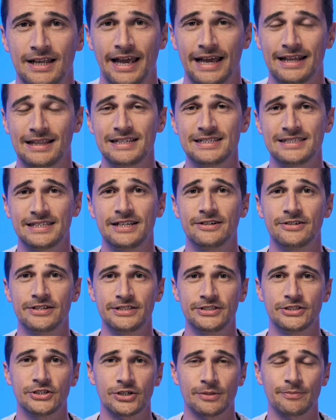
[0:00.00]
At least here
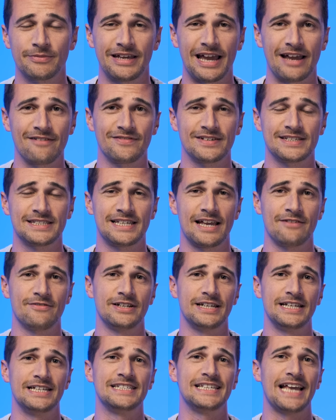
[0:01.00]
in Europe, the
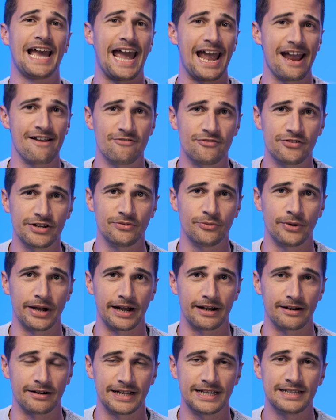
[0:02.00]
FS7 is
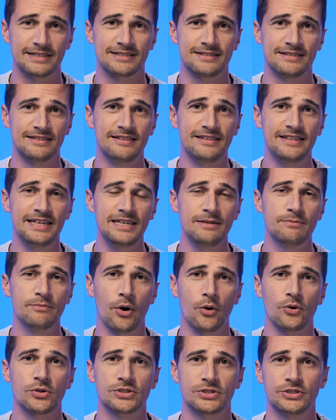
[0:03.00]
everywhere. It's the
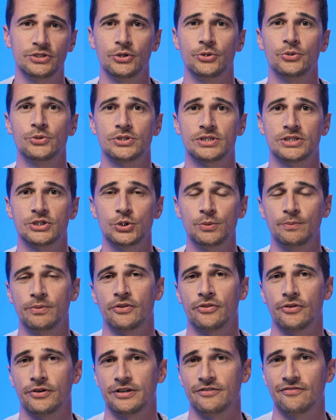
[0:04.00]
most used super
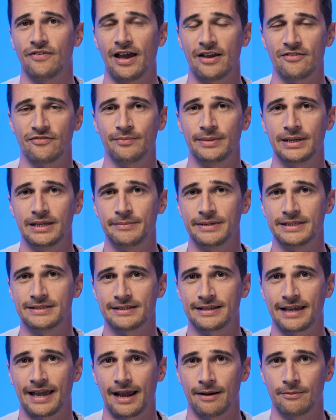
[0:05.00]

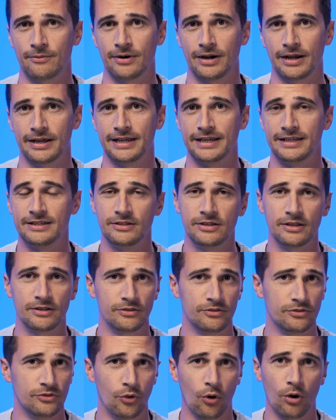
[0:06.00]
35mm camera
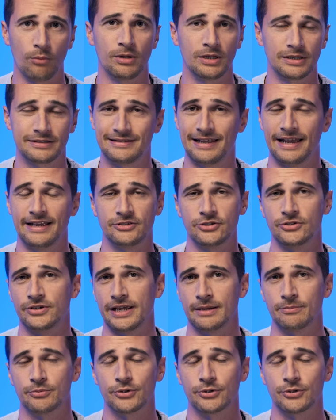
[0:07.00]
in normal day-to-day